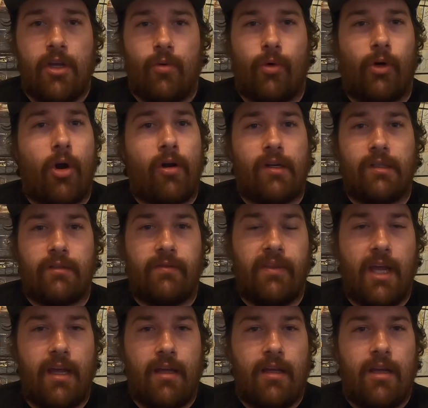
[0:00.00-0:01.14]
Regardless of
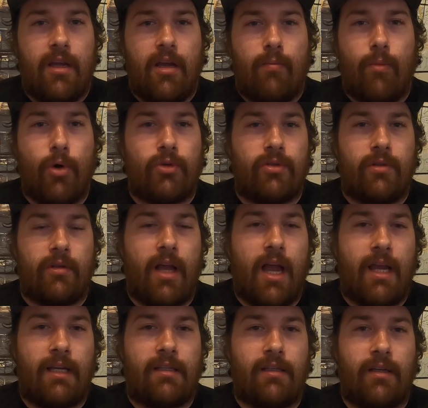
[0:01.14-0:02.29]
that, most of the
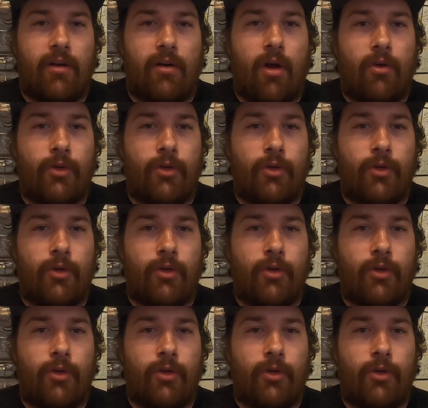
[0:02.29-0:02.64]
hikes in there